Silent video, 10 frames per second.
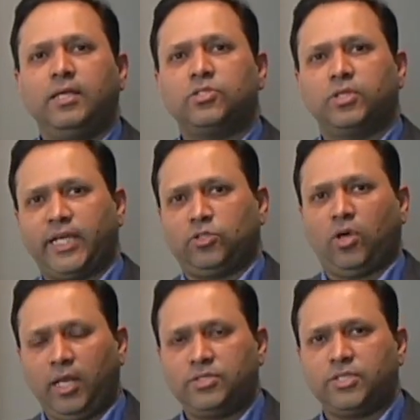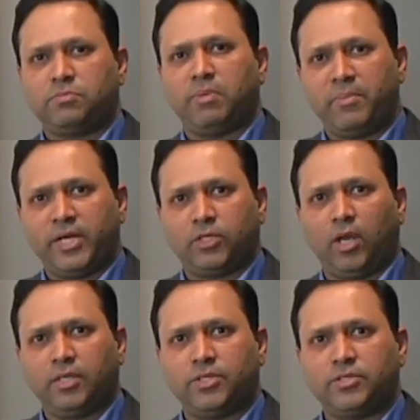So technologists, memory
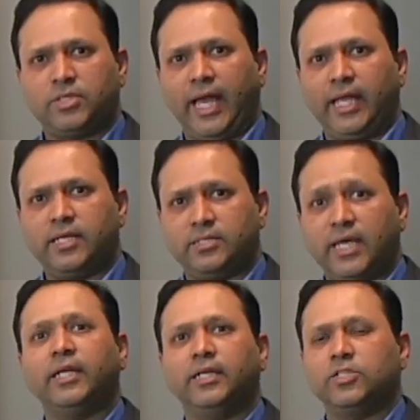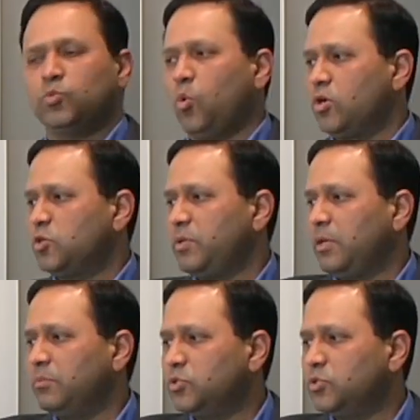technologists, and designers want to be able